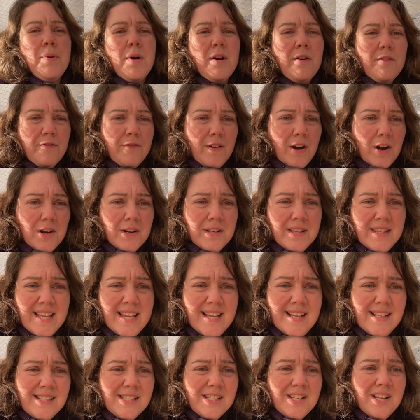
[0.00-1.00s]
preferred
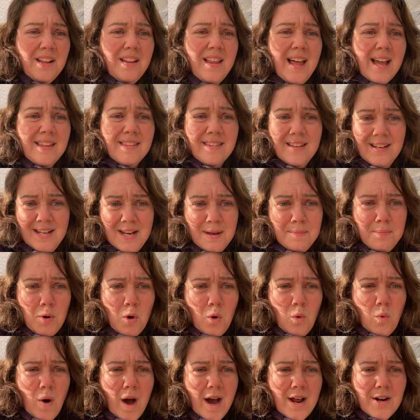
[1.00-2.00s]
these to like the
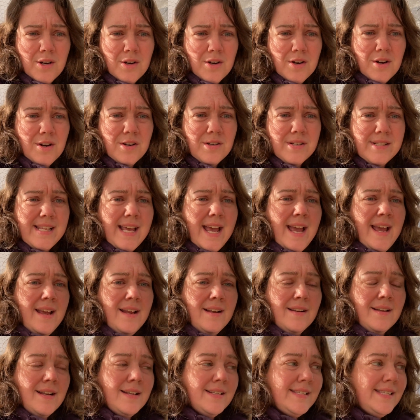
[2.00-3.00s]
nipple waters
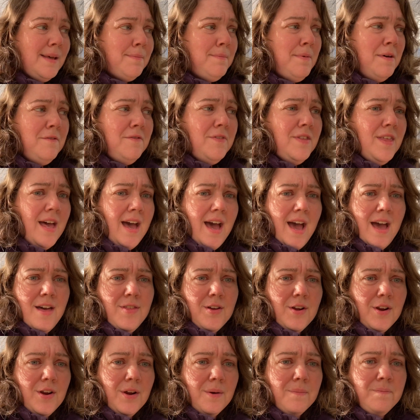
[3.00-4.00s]
and some of the
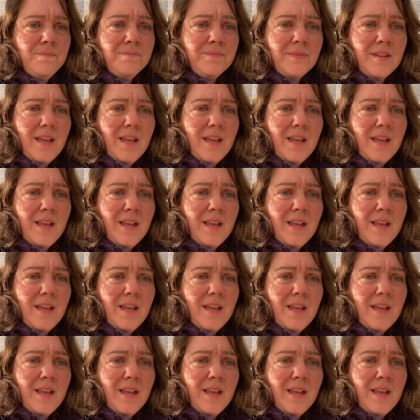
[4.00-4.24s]
other